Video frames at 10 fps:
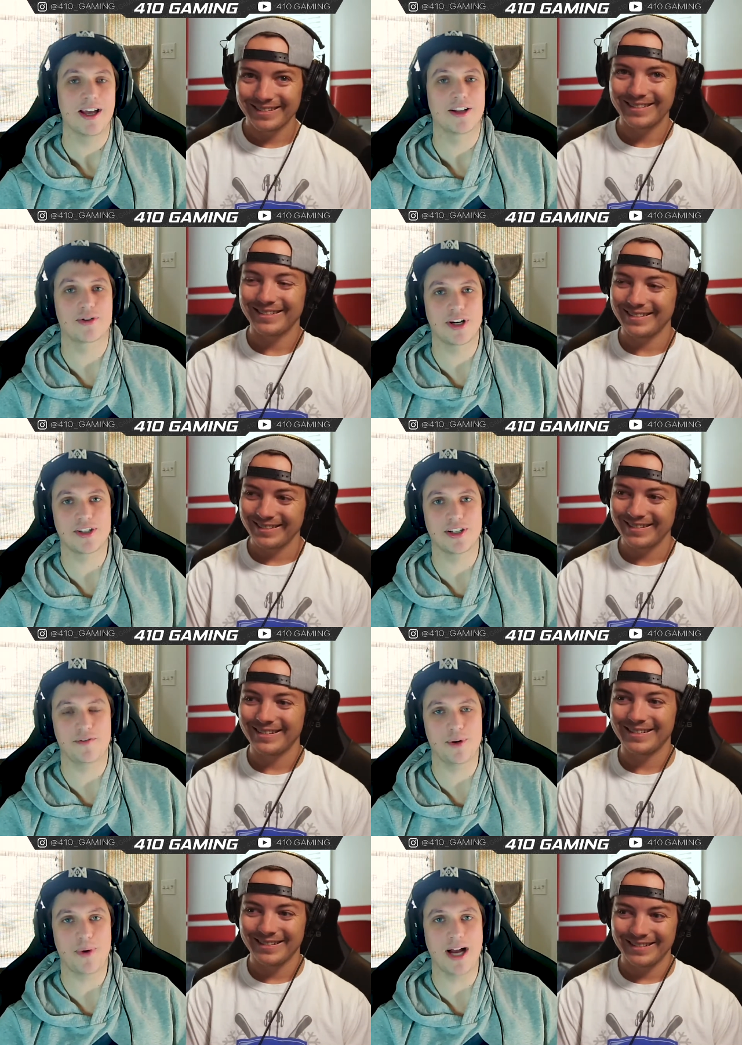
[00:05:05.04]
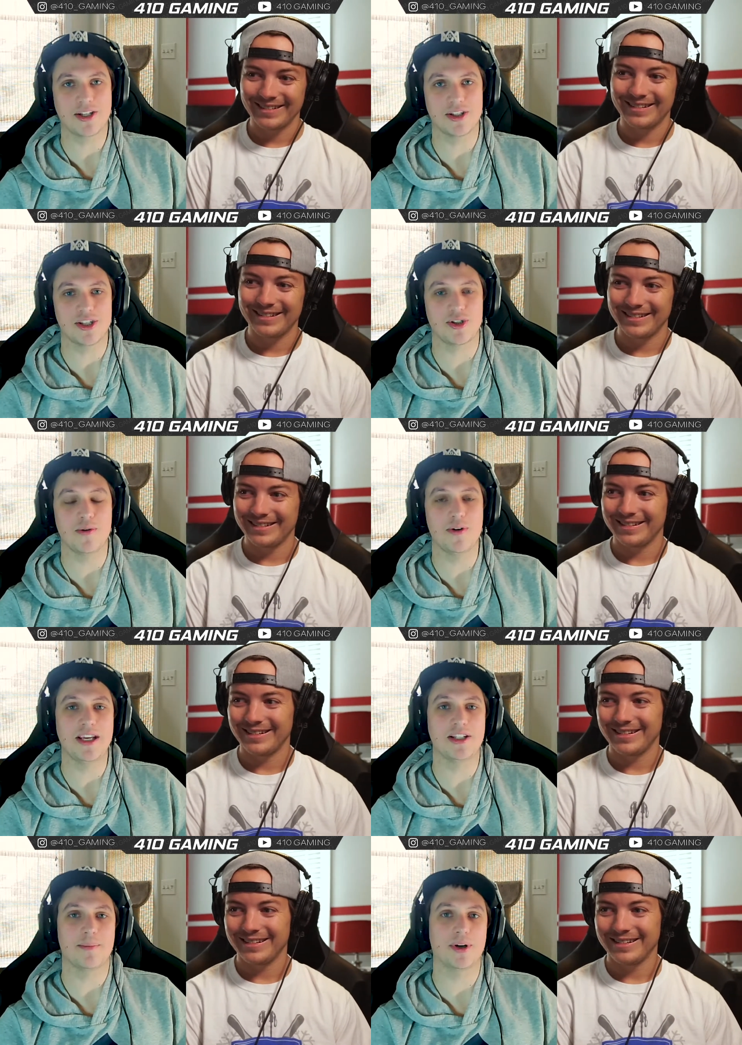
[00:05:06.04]
Speaker 1: Grissom, if you're watching this, you
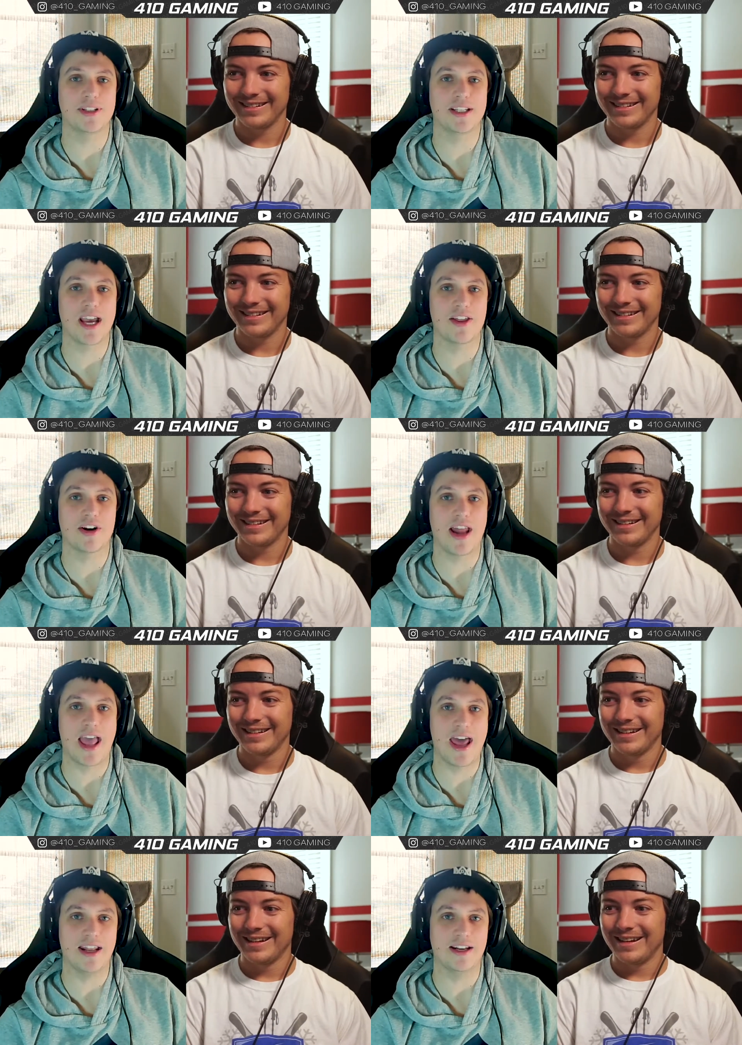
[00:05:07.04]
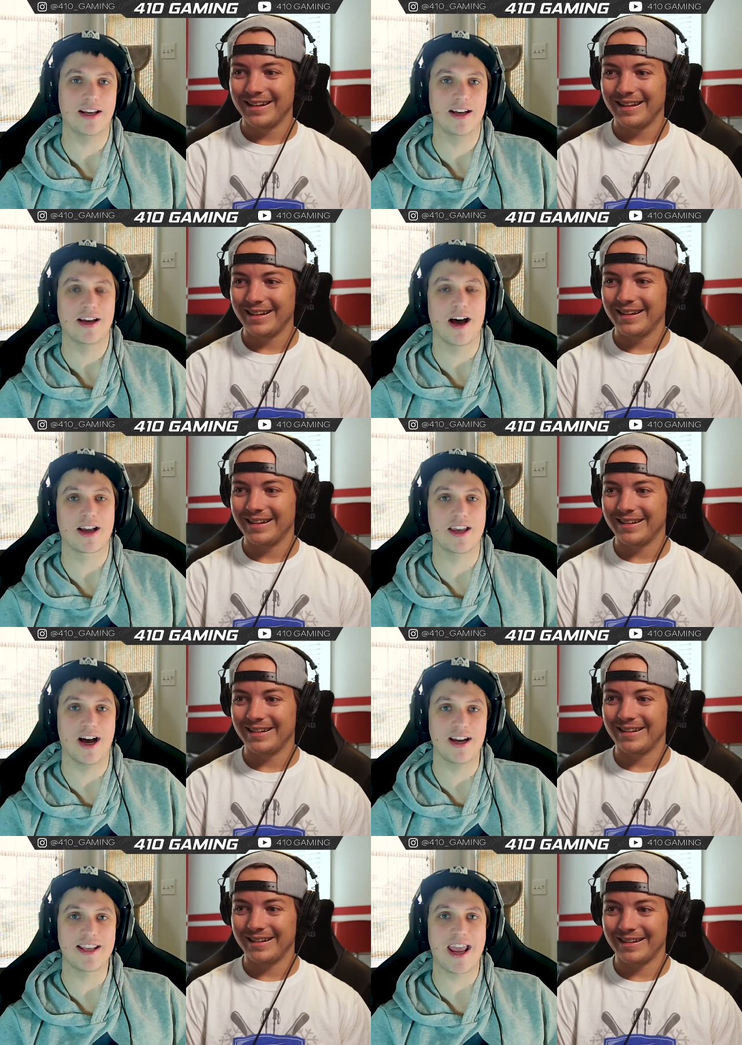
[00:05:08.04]
need to put together an edit, a
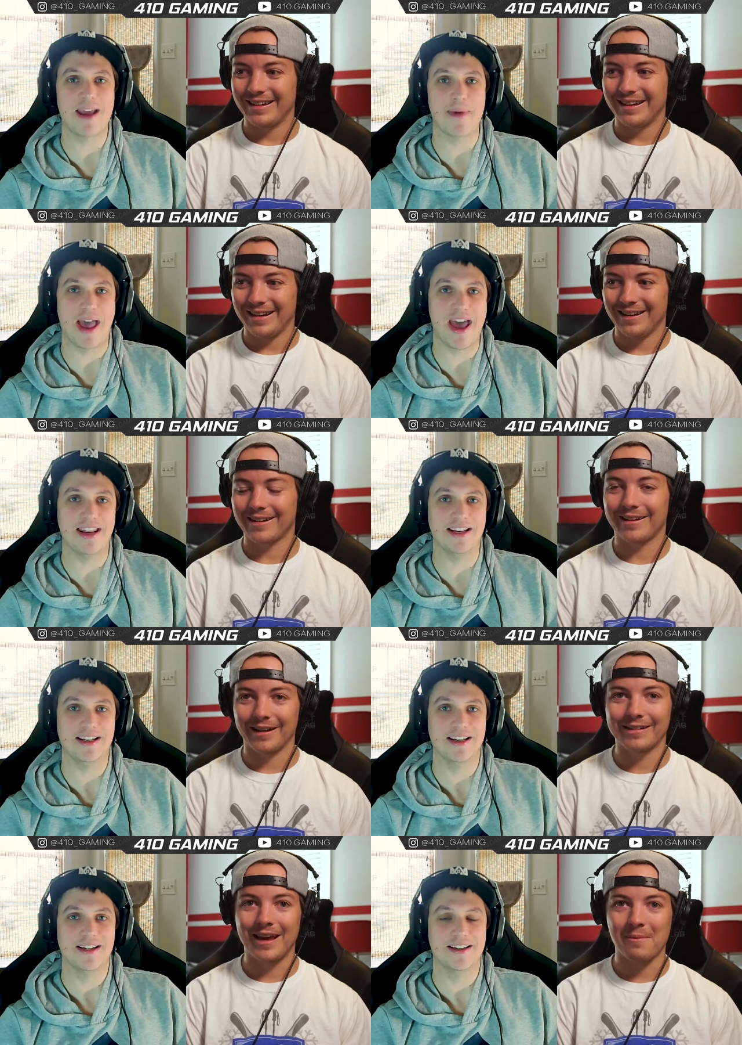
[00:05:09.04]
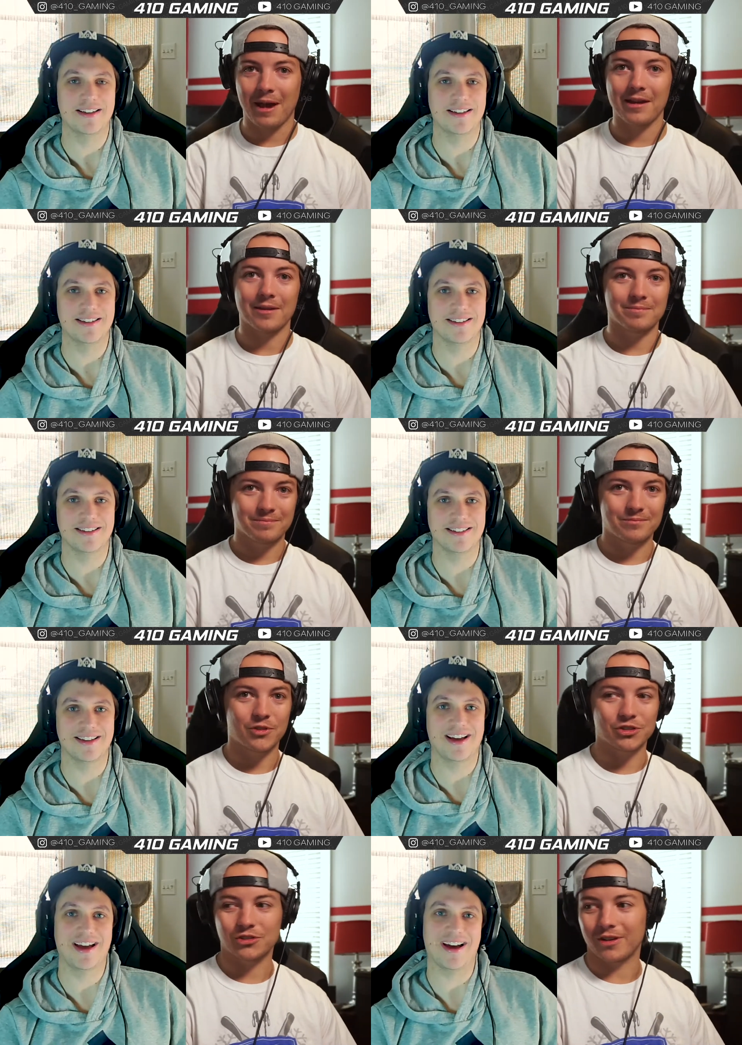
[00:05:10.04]
gun game
Speaker 2: edit. Gun game edit.
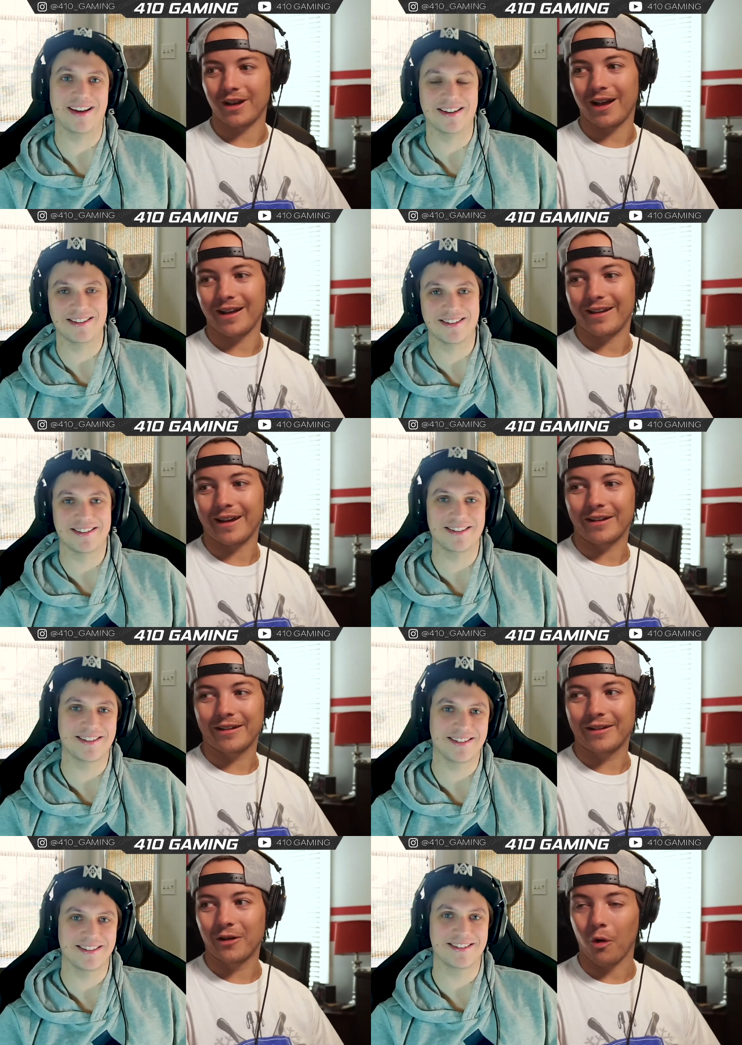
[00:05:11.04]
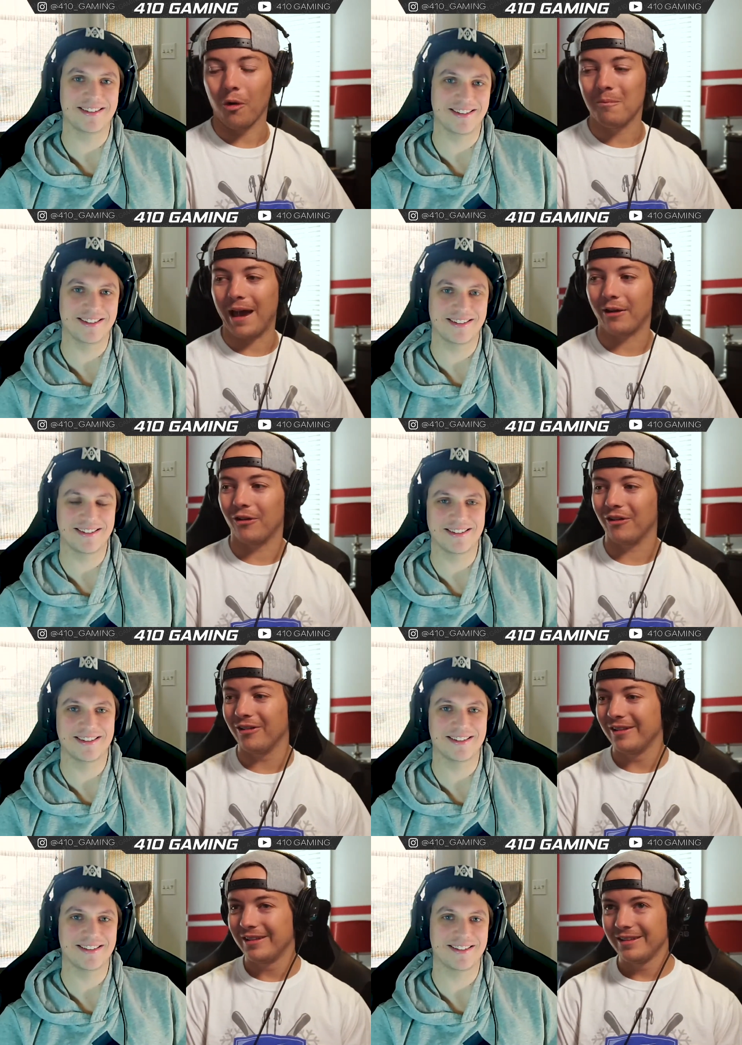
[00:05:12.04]
Yeah. Yeah, gold
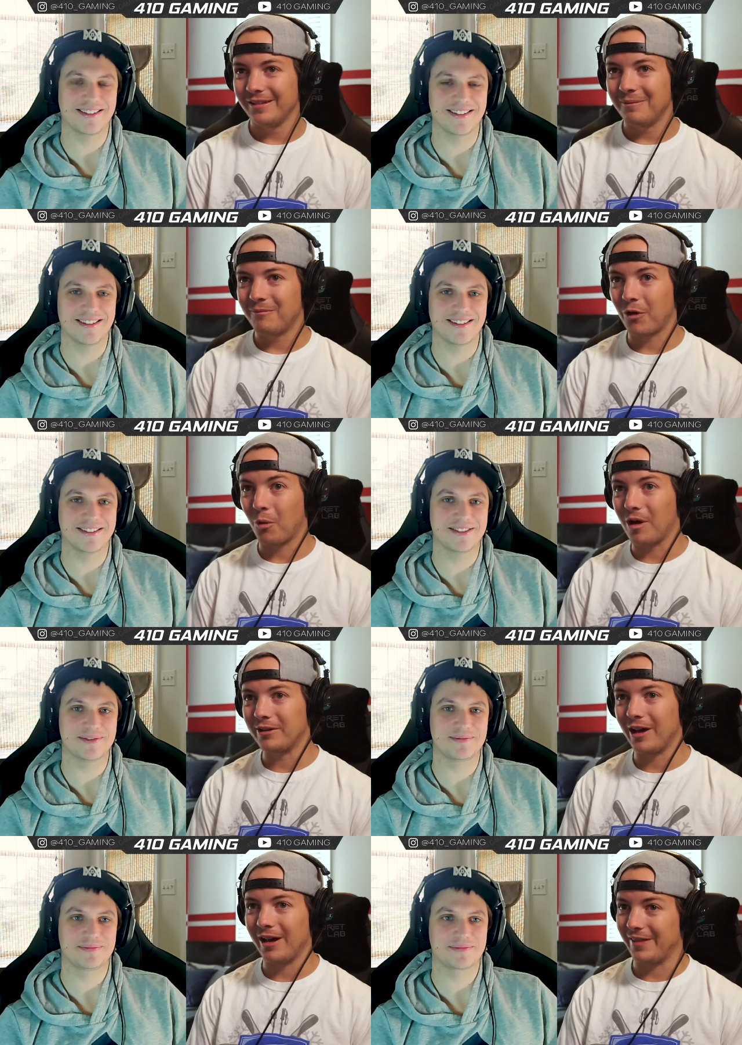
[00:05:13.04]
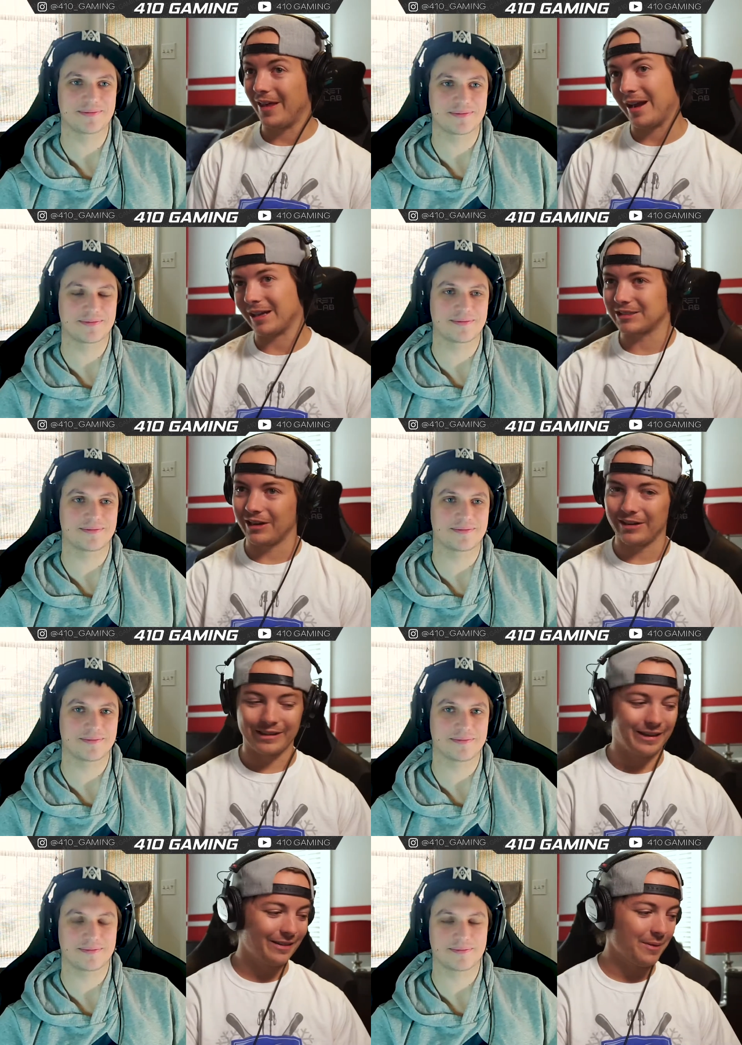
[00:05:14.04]
medal for one gun and then next gun.
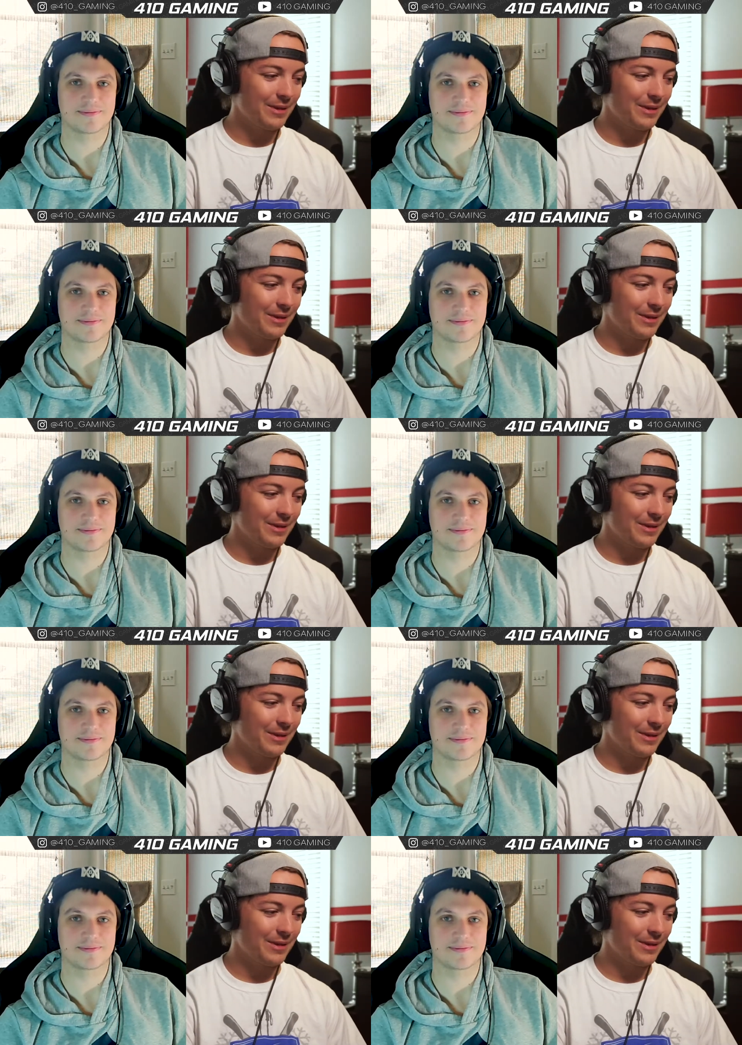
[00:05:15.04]
Yeah, that'd be